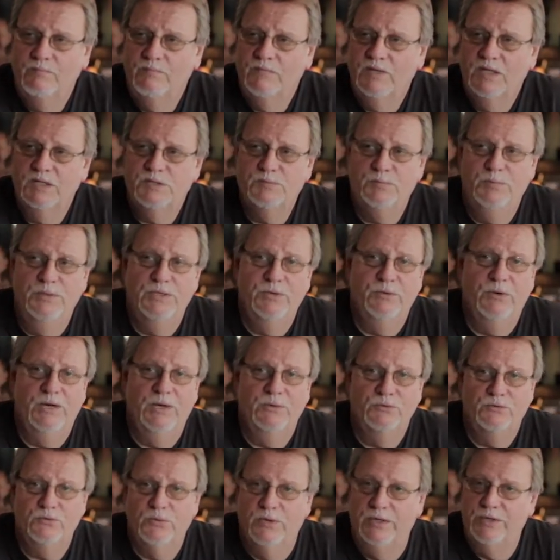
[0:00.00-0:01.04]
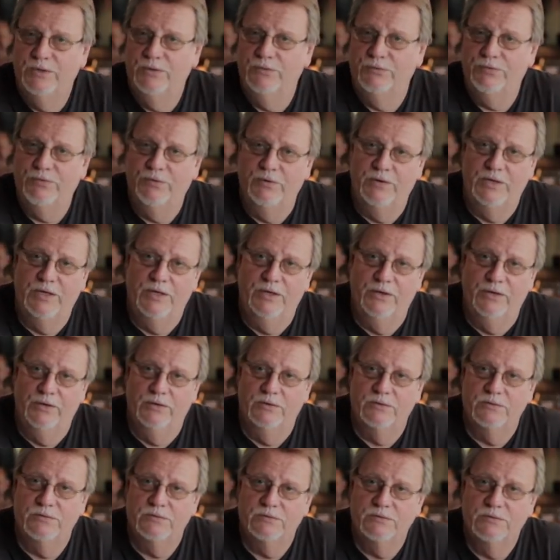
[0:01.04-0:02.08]
it's been around 20 or 30
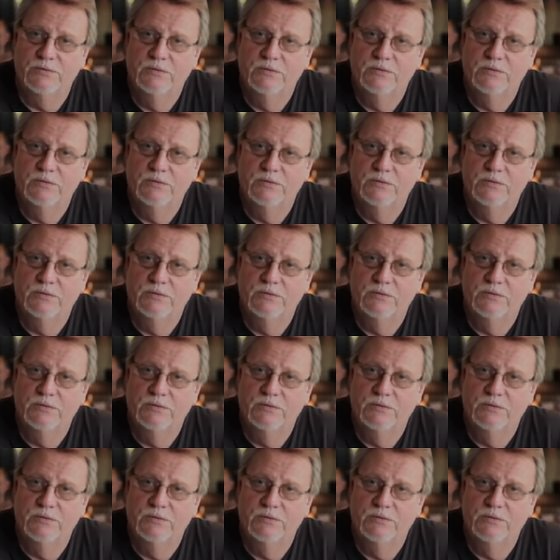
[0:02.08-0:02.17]
years,